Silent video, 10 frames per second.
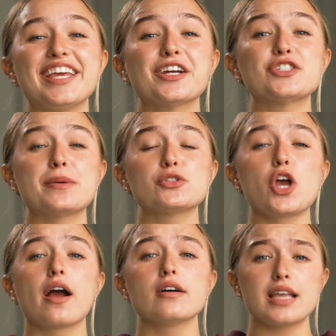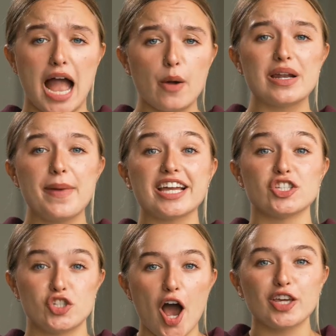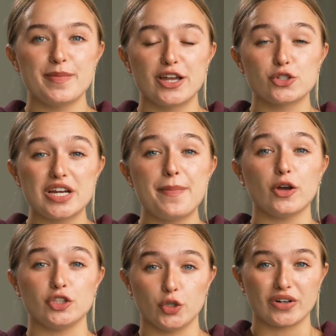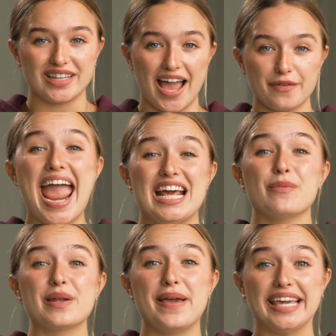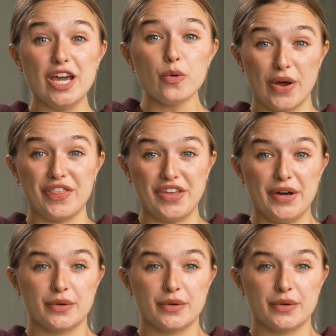Dear James Charles, I want to make a documentary about your life, and I want to make it with you.